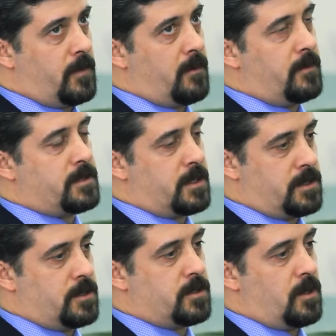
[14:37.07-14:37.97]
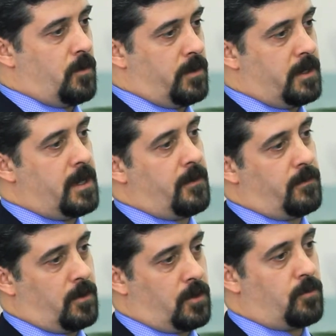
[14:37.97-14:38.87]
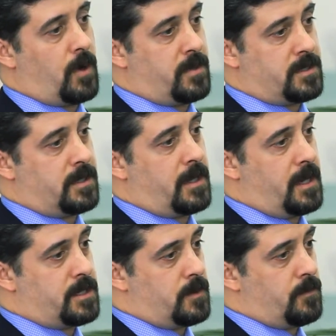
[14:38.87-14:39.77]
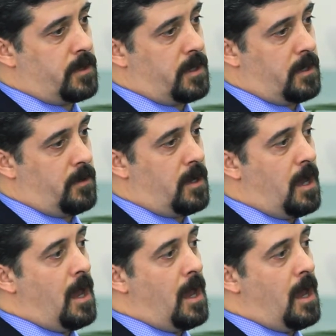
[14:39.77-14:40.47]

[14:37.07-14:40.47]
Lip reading: maybe even 6 years ago, we did have local representation, but they